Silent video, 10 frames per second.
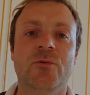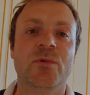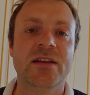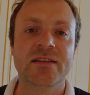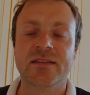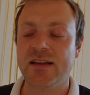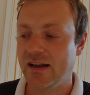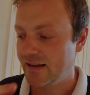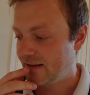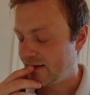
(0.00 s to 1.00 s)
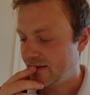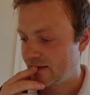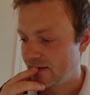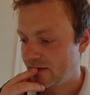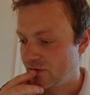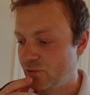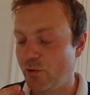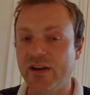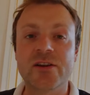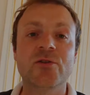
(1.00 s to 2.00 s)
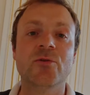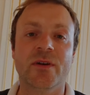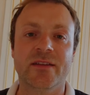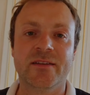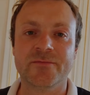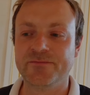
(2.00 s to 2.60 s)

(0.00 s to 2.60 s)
we decided to reglue it.